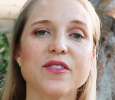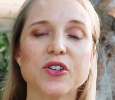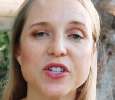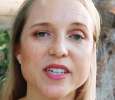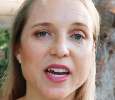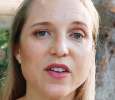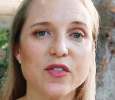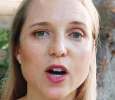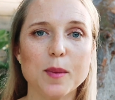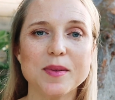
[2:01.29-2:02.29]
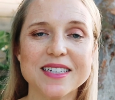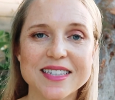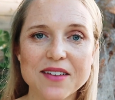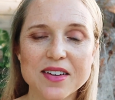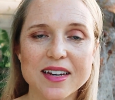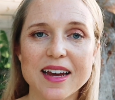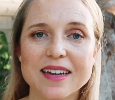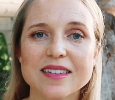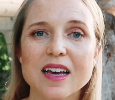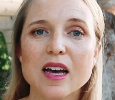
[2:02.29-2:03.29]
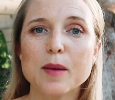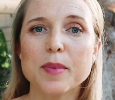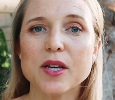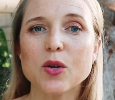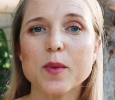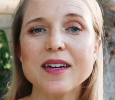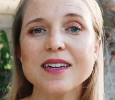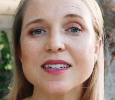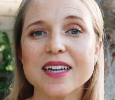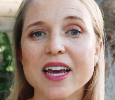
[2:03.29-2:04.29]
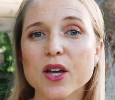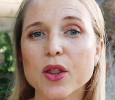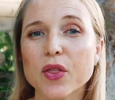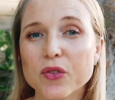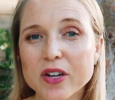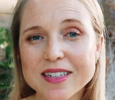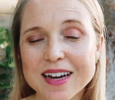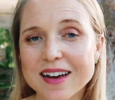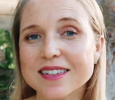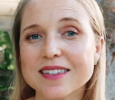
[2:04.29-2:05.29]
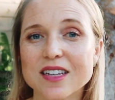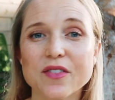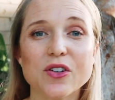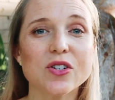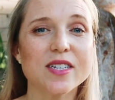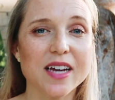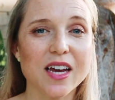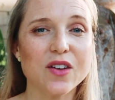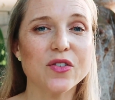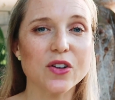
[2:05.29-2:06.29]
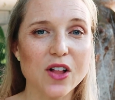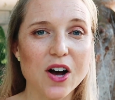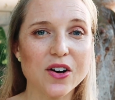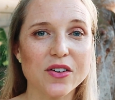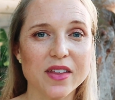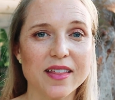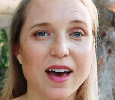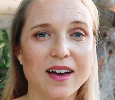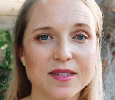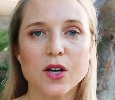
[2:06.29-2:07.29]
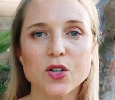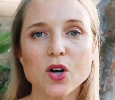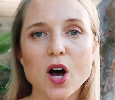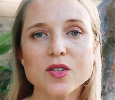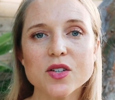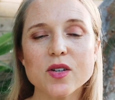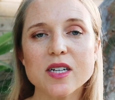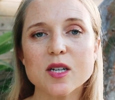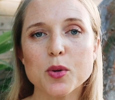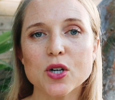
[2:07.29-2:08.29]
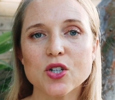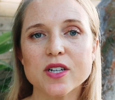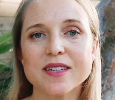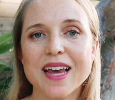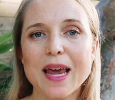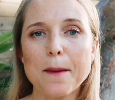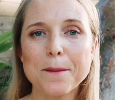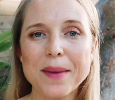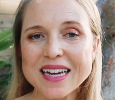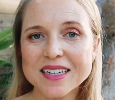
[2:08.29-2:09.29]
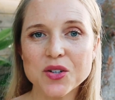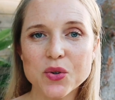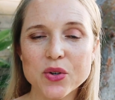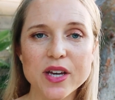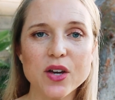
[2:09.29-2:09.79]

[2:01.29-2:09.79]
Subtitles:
if you're staying for up to 7 days, but you may need to take 3 tests if you're staying for longer than that. You'll also need to purchase a mandatory